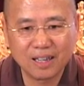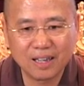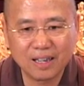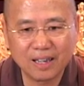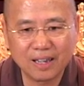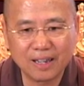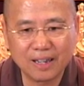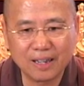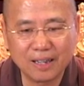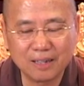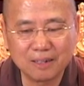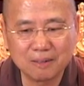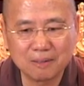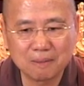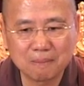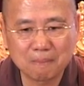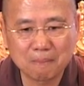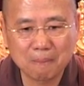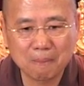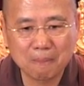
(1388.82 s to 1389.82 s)
And
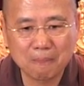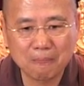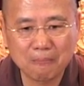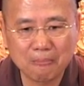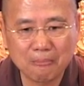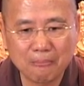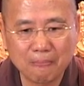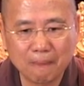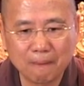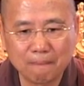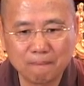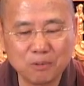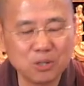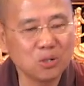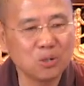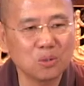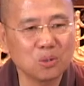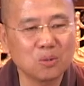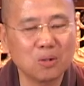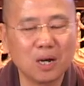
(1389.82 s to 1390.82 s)
we
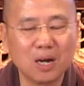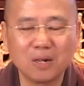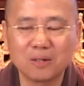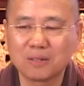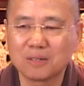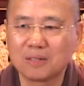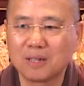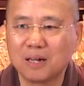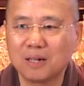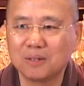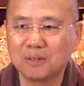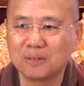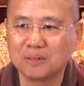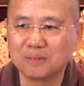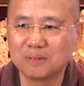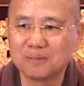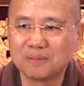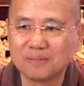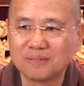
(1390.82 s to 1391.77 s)
don't know how to tell you.